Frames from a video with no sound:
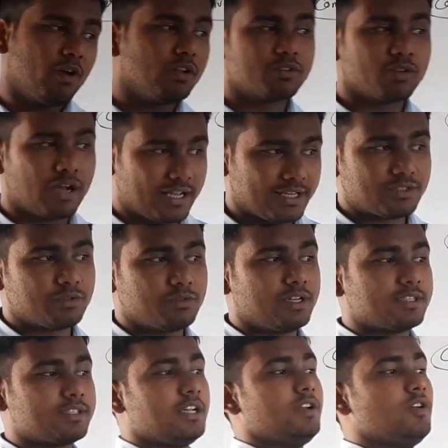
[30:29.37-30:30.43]
also asked to
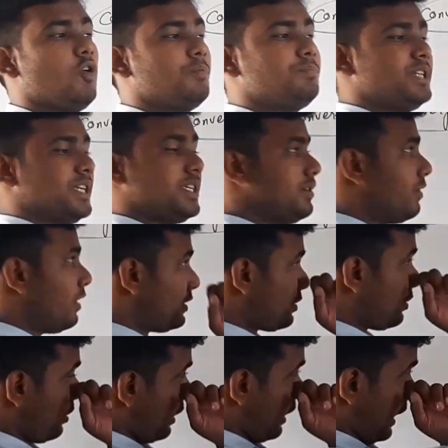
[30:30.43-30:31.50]
us in objective
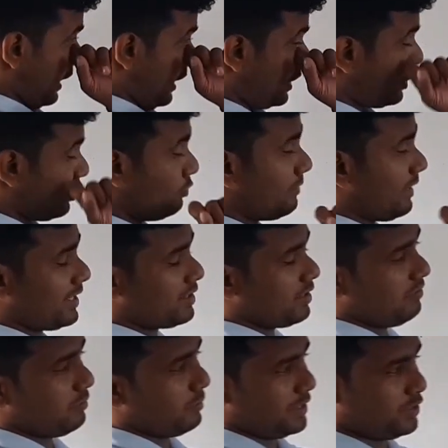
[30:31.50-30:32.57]
also and in 2 marks
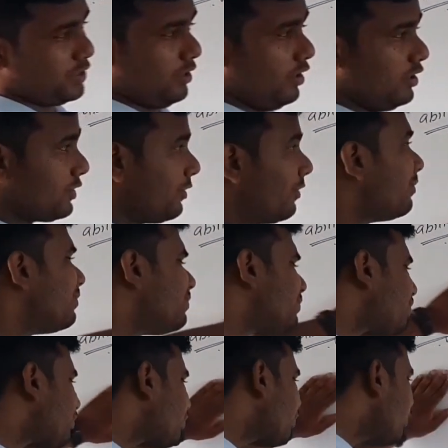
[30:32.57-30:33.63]
of question also.
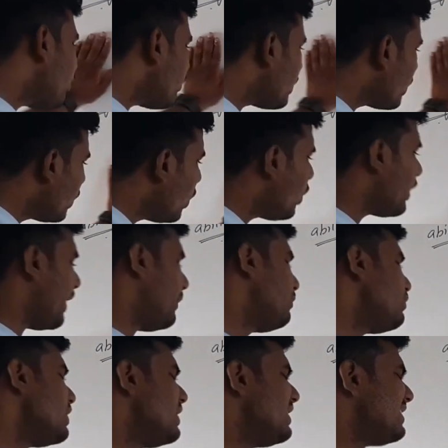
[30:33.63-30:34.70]

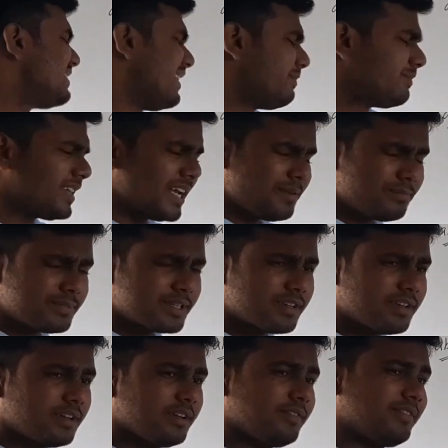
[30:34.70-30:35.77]
Okay, sometimes
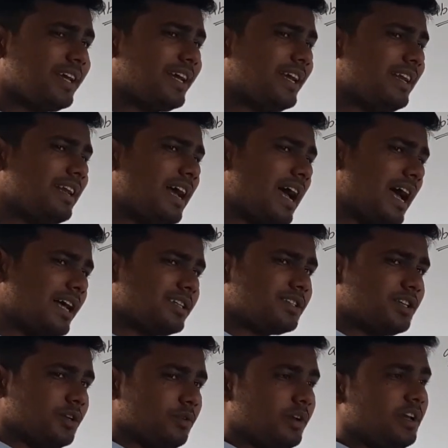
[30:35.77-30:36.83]
they can
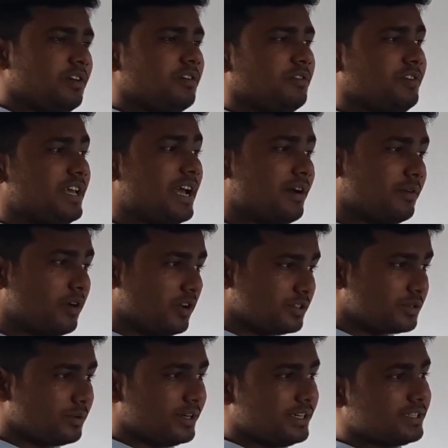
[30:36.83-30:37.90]
ask you, we have
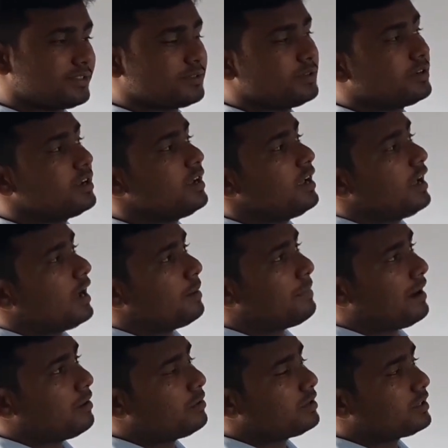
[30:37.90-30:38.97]
also understood
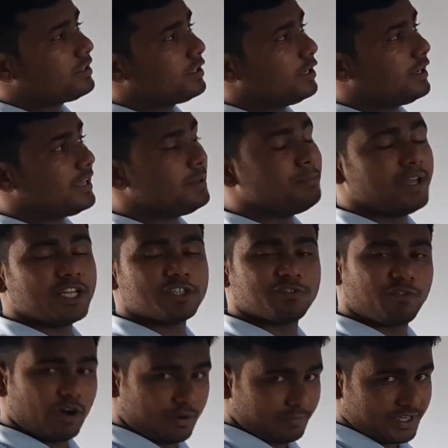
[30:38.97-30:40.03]
about the
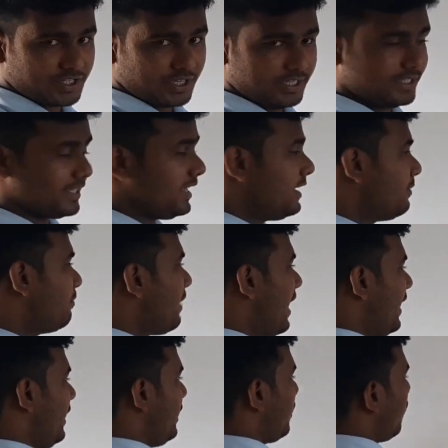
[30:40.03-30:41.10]
image formations
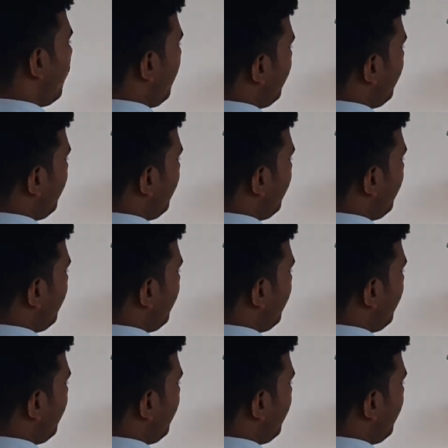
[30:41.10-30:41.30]
by